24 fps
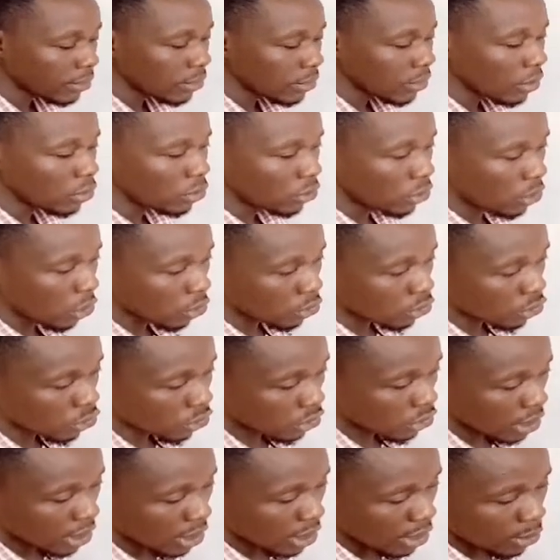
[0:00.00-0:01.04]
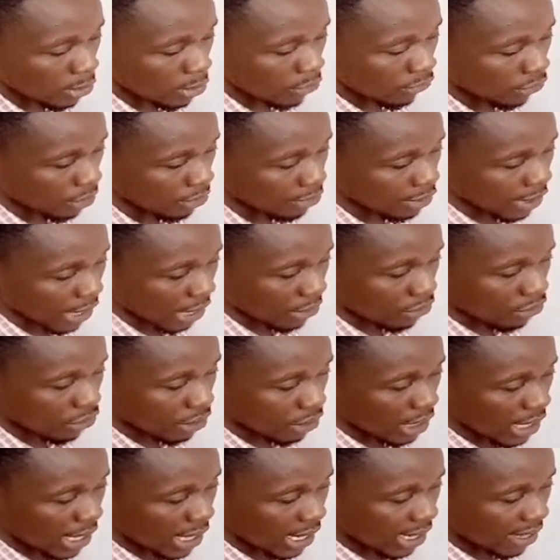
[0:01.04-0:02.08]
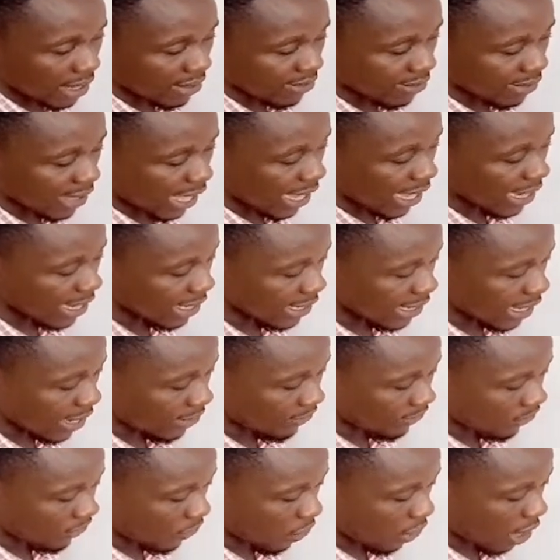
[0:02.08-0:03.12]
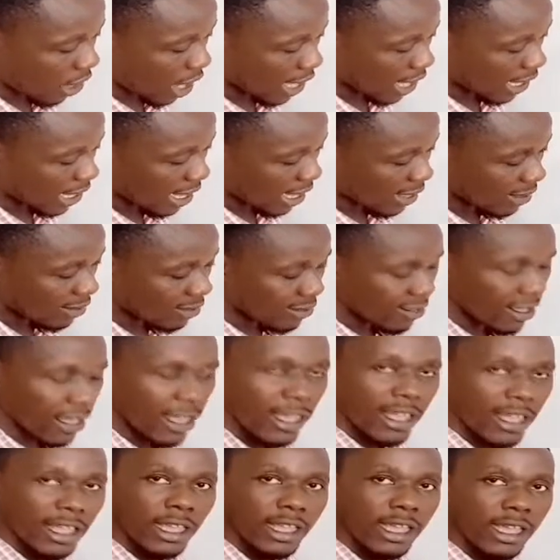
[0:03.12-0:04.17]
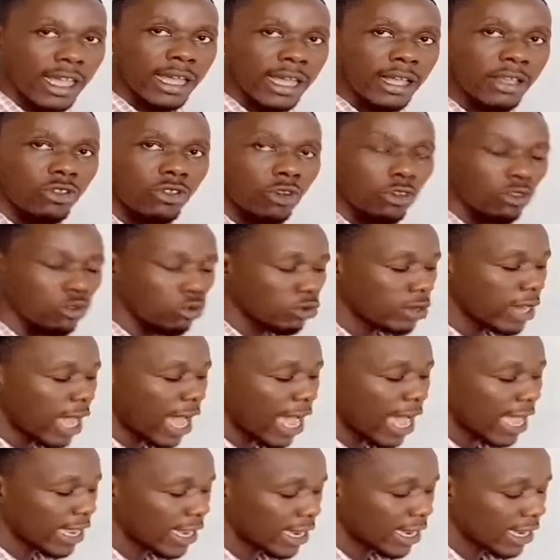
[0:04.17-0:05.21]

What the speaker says: Note, from here to here is 9. Therefore, I can say here is also 9.